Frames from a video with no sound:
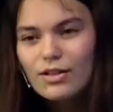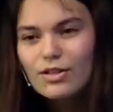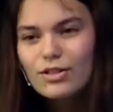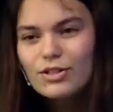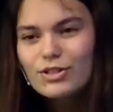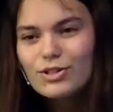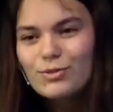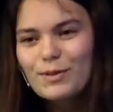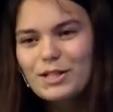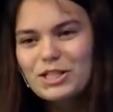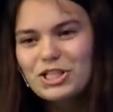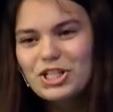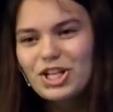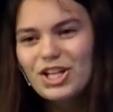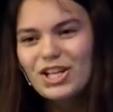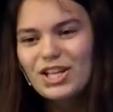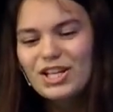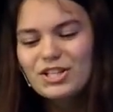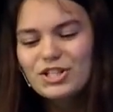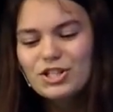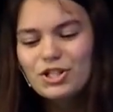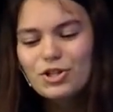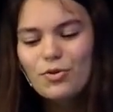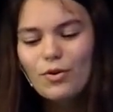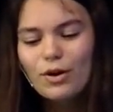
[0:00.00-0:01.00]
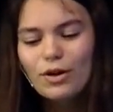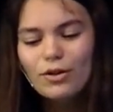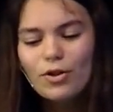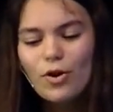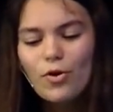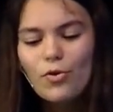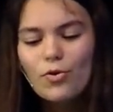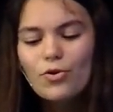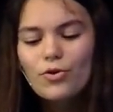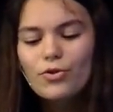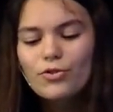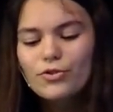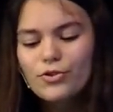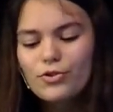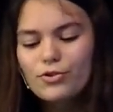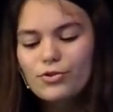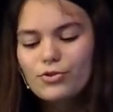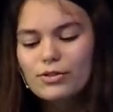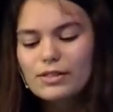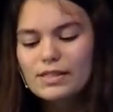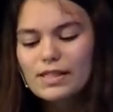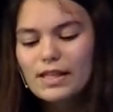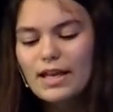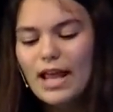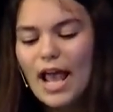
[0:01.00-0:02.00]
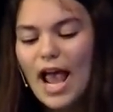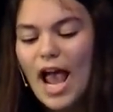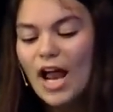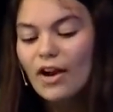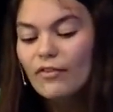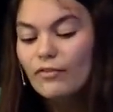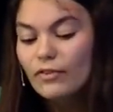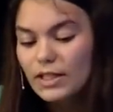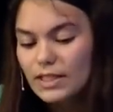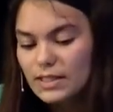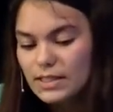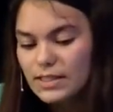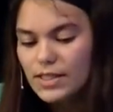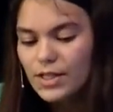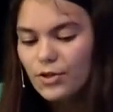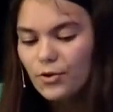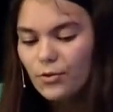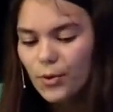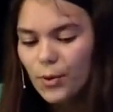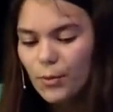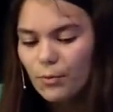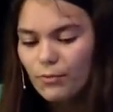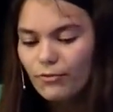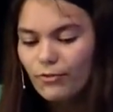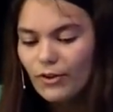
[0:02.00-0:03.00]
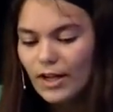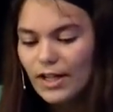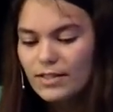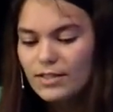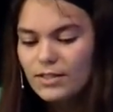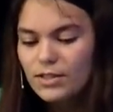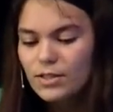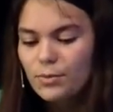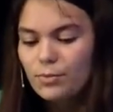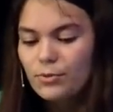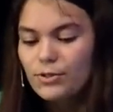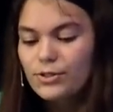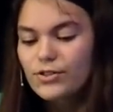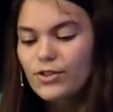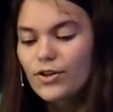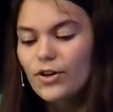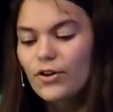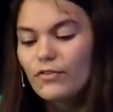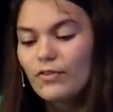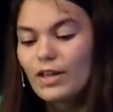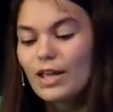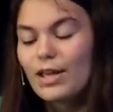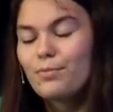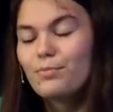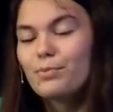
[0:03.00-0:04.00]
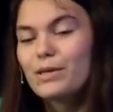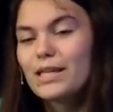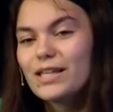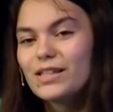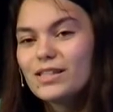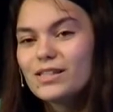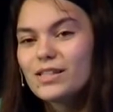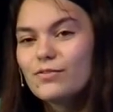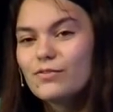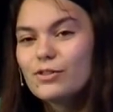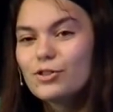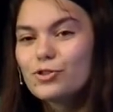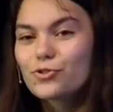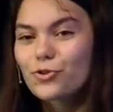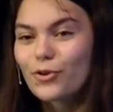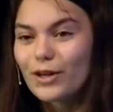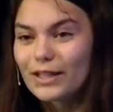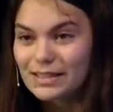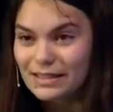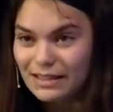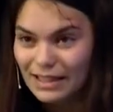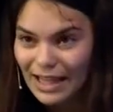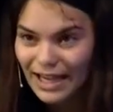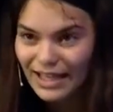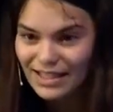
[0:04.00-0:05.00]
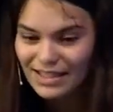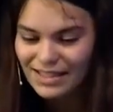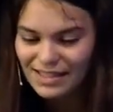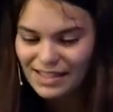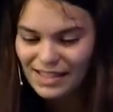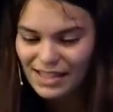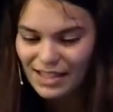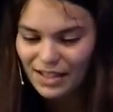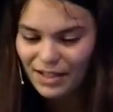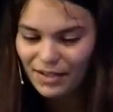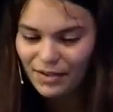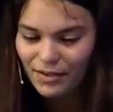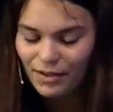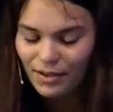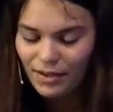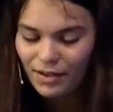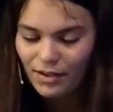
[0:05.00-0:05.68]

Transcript: Switching into your local news, an advocacy group fights to preserve a piece of Detroit's legacy.